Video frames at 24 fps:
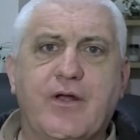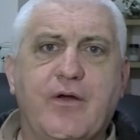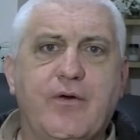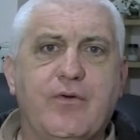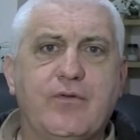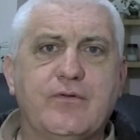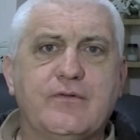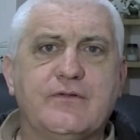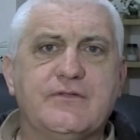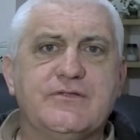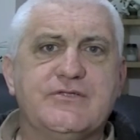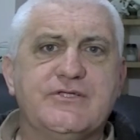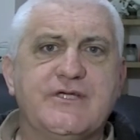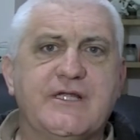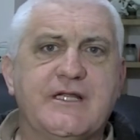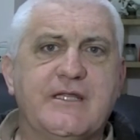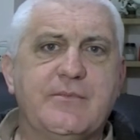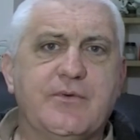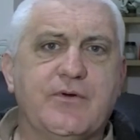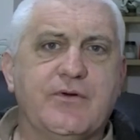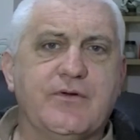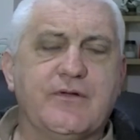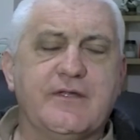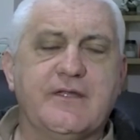cold and chilly
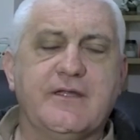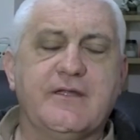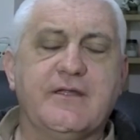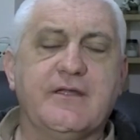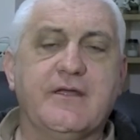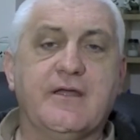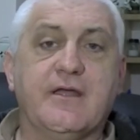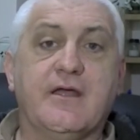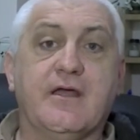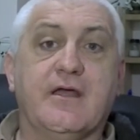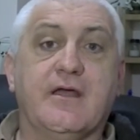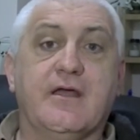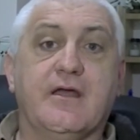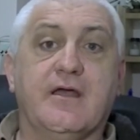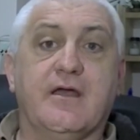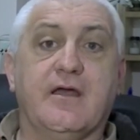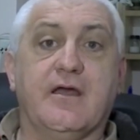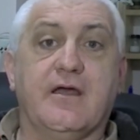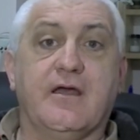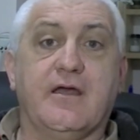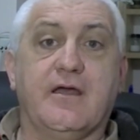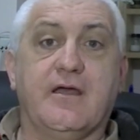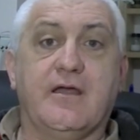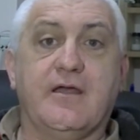morning
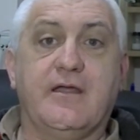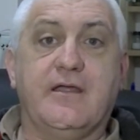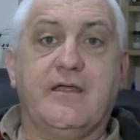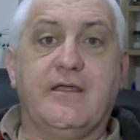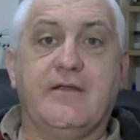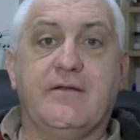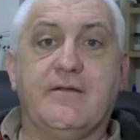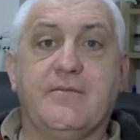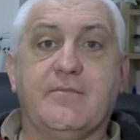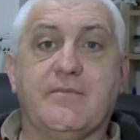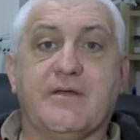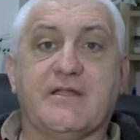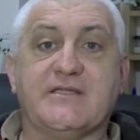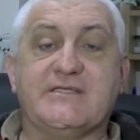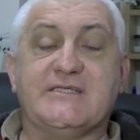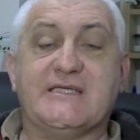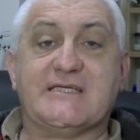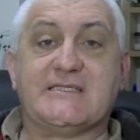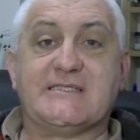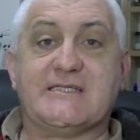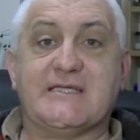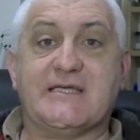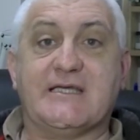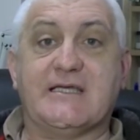here in
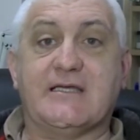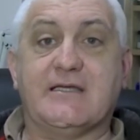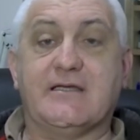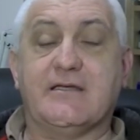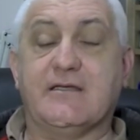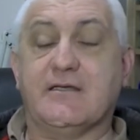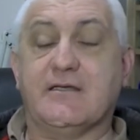Manchester.